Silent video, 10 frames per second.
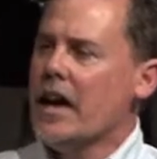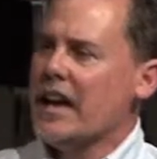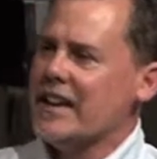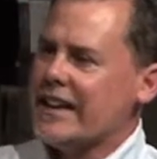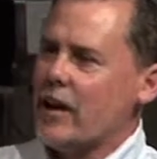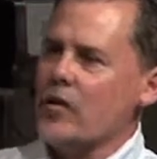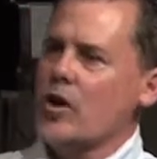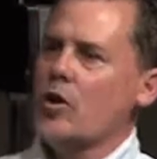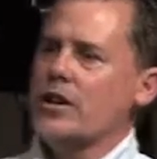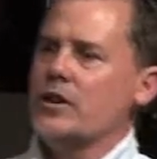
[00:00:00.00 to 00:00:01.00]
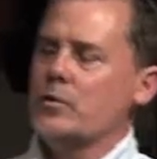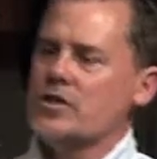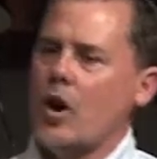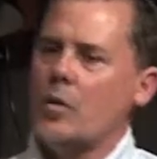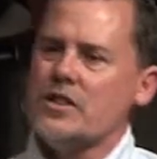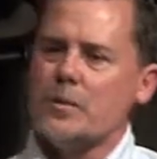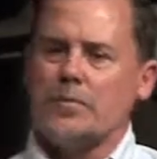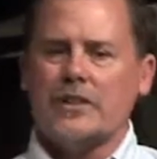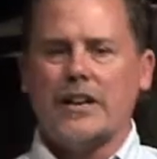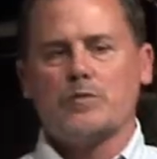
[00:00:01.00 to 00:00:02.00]
And at karaoke, it was always a
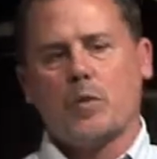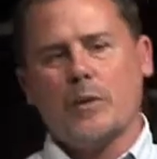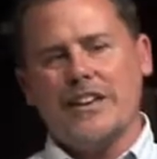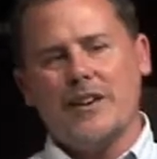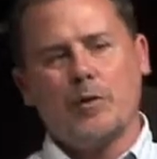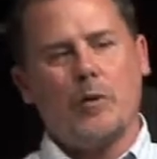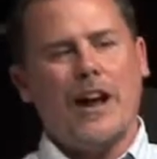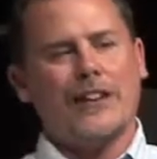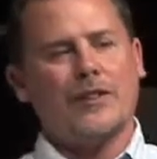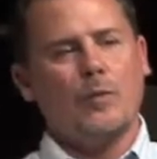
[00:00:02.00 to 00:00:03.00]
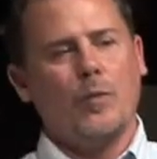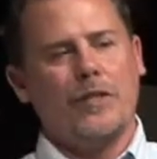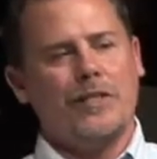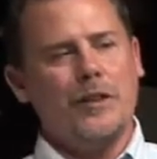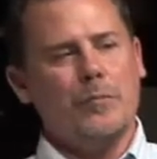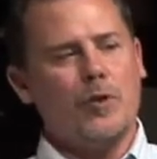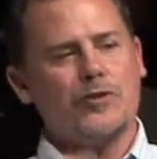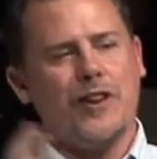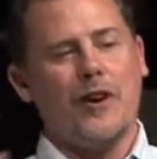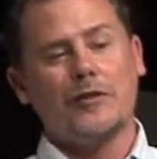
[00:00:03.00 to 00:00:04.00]
place where we interacted with the
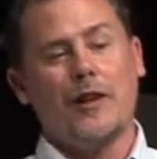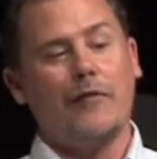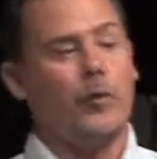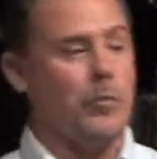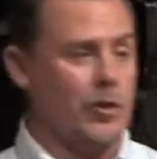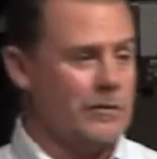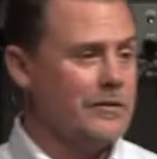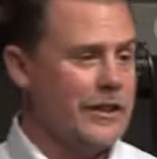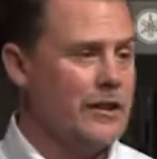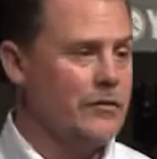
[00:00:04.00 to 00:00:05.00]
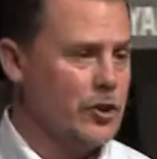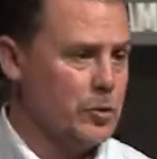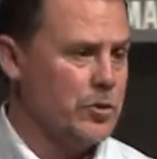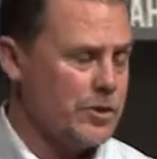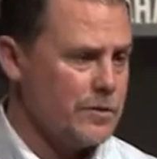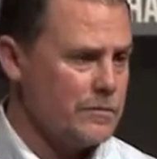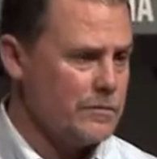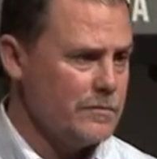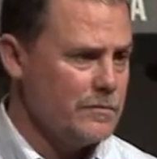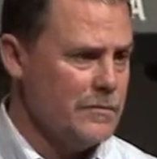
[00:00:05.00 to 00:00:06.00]
most unlovable individuals.
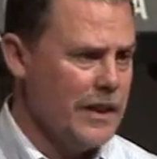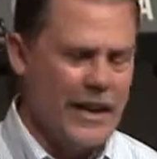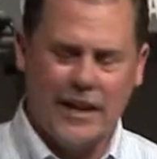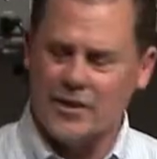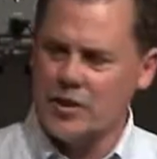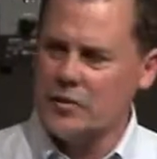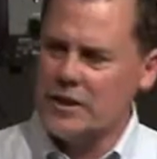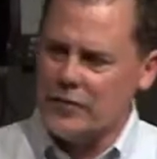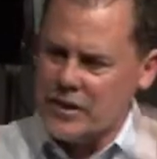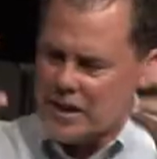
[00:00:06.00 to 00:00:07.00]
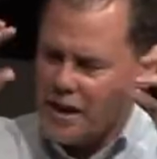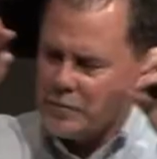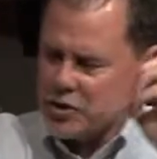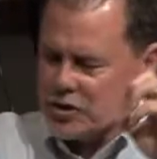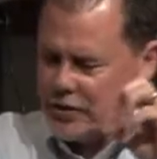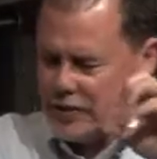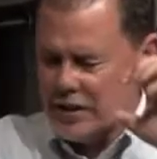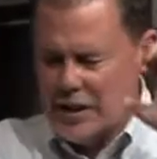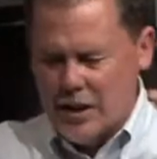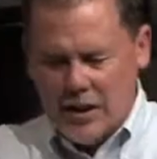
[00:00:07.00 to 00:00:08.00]
And so different times, there's
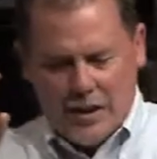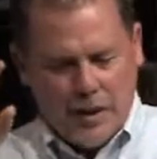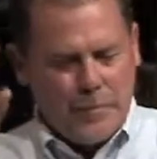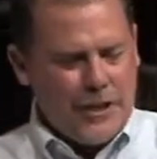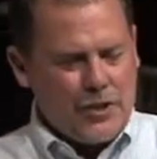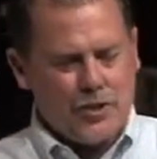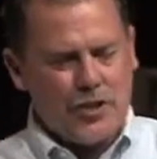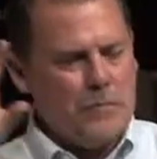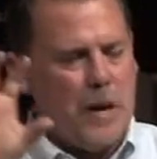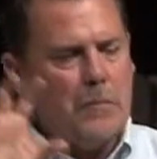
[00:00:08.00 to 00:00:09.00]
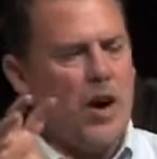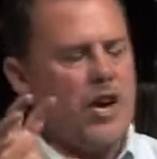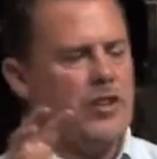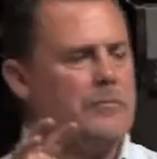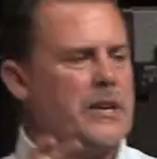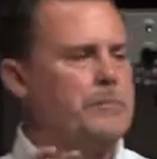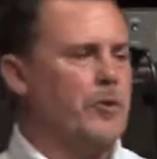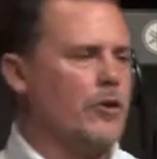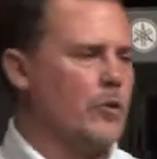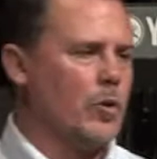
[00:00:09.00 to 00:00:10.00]
different pictures in my mind of
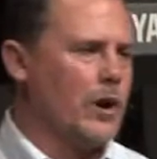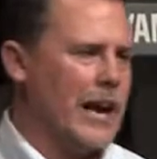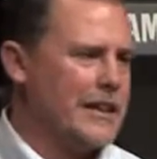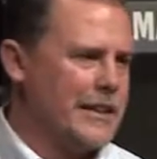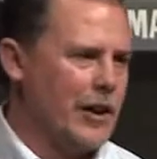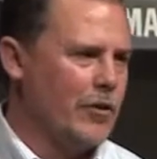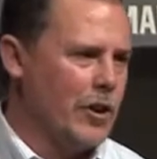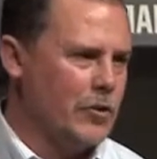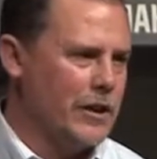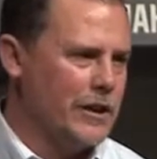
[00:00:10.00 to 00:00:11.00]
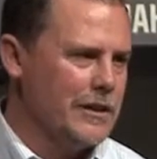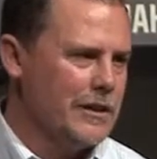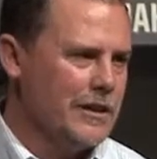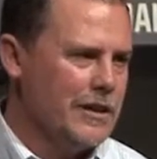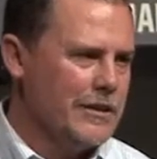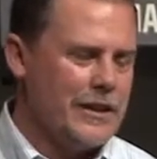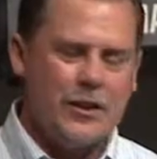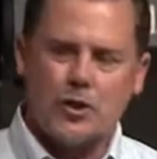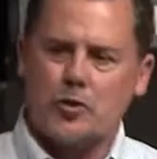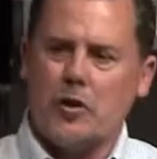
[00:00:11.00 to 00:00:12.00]
people that were at karaoke
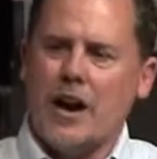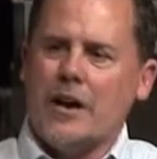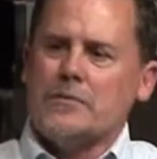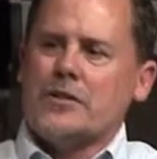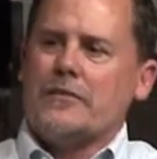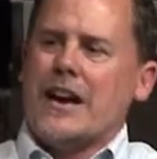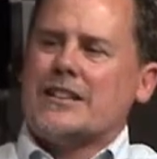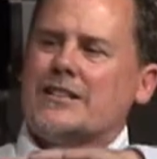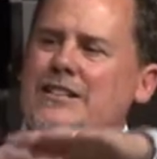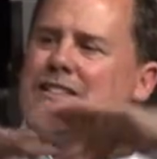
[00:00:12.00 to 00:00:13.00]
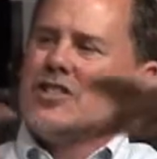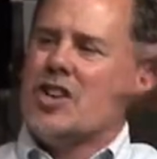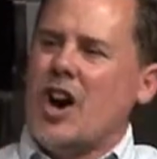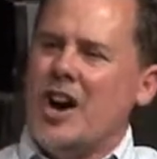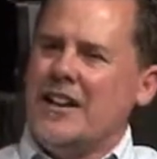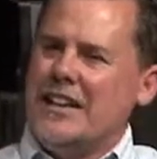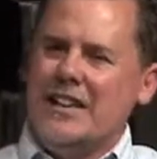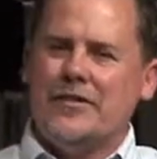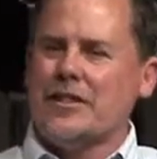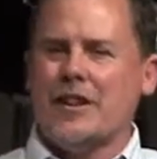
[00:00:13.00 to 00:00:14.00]
that describes the fact, does God
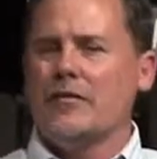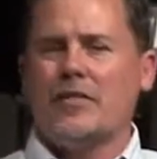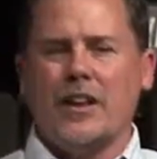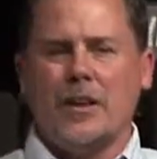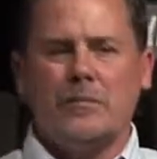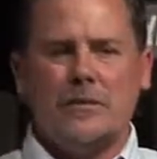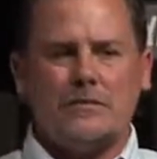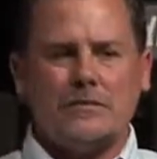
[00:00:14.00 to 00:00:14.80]
even love them?